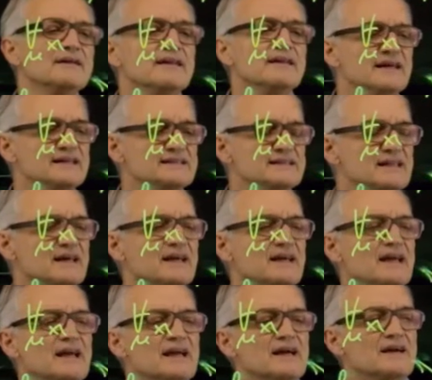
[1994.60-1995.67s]
this thing
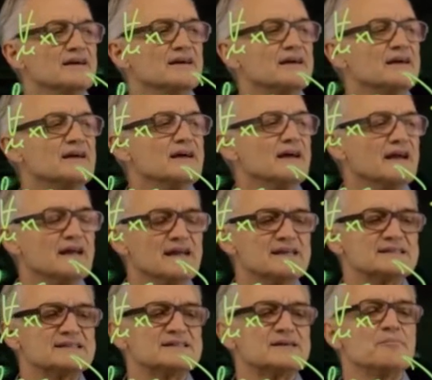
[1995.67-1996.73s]
here
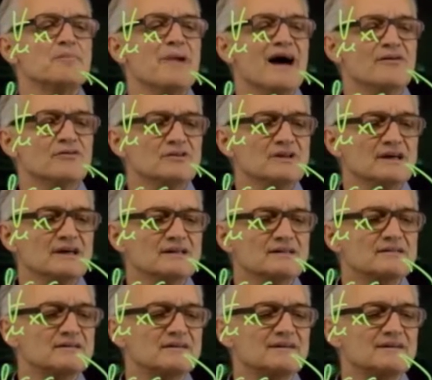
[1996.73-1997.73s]
is bounded